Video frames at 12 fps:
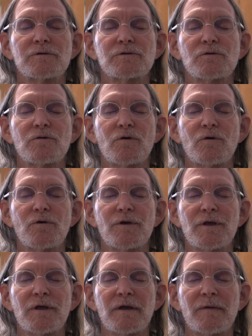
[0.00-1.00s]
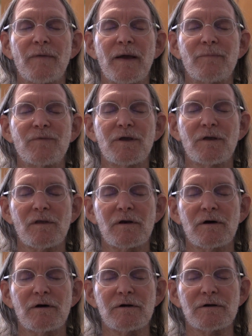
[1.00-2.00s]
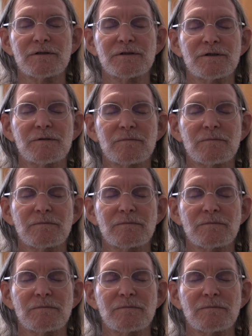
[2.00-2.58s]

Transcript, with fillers: slowly emptying the lungs.